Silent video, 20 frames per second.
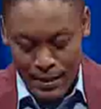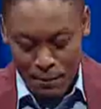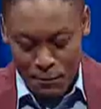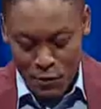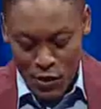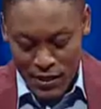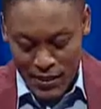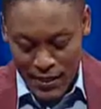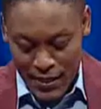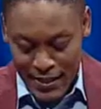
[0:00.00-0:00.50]
the
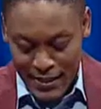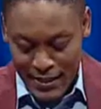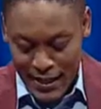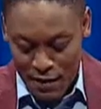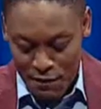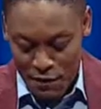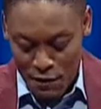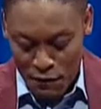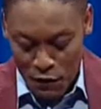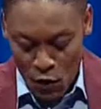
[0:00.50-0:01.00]
president
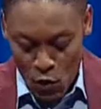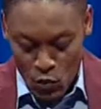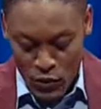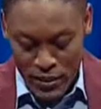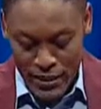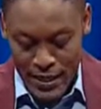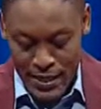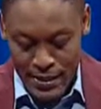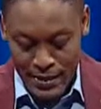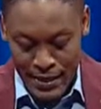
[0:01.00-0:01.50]
have a
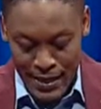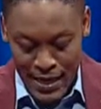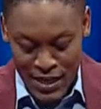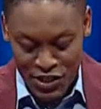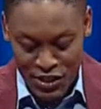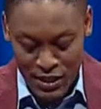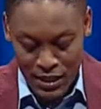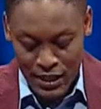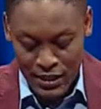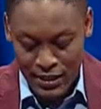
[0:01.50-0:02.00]
vote in the
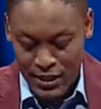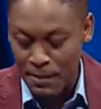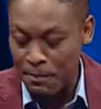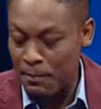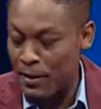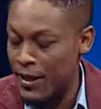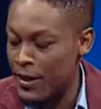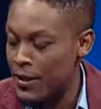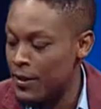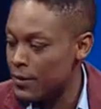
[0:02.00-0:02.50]
National
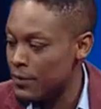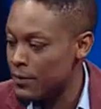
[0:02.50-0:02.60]
Assembly?